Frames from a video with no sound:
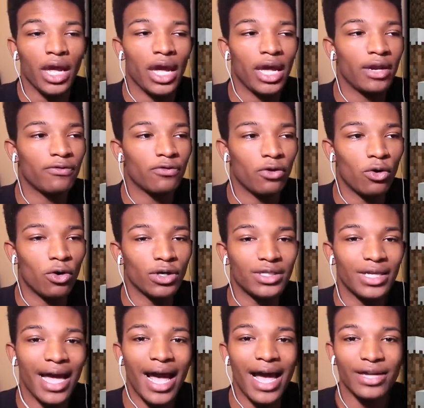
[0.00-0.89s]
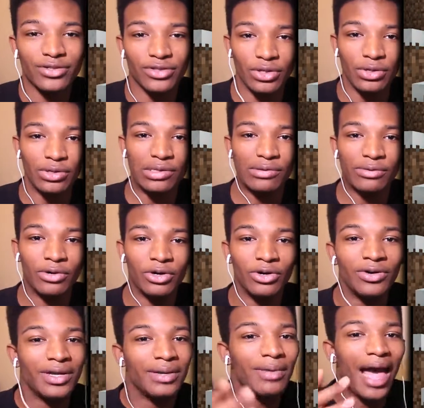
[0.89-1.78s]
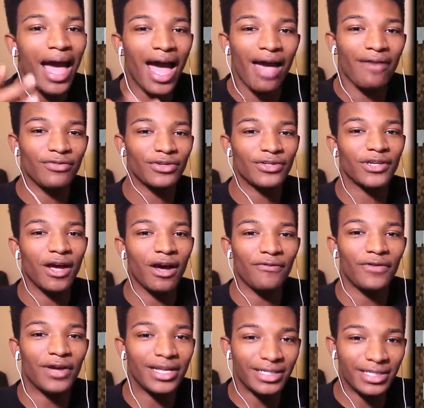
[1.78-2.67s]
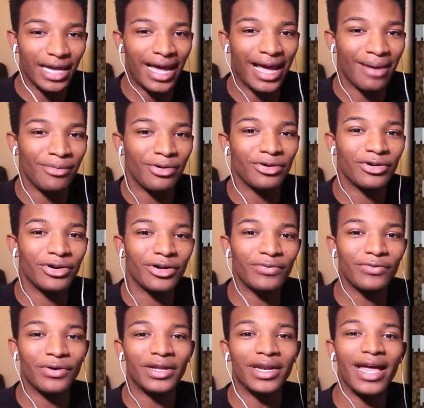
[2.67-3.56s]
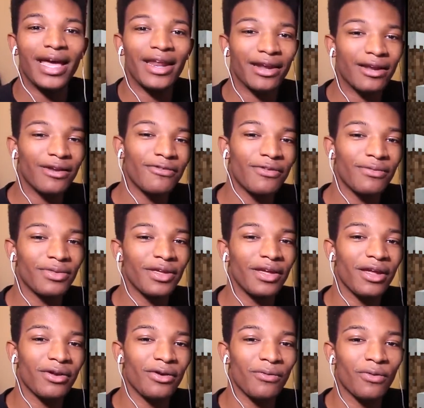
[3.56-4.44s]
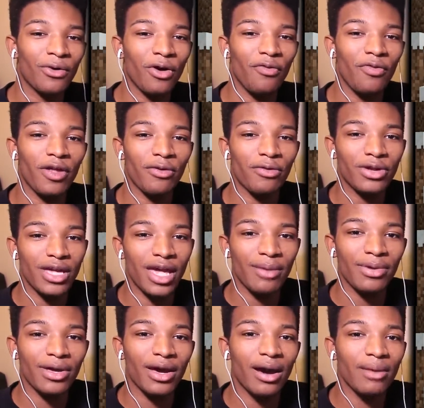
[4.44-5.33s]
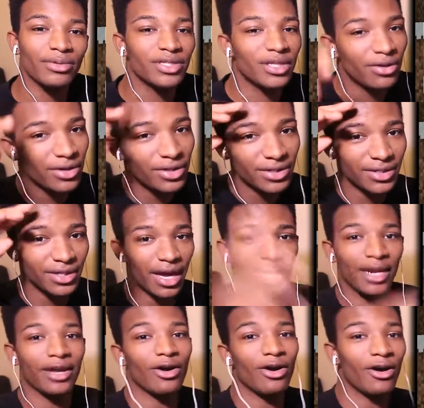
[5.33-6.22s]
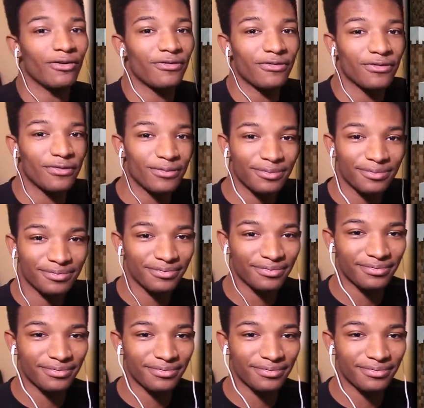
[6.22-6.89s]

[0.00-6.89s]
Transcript: And of course, as usual, have yourself a damn good one. Etika from the Etika World Network Gaming Commentary signing off.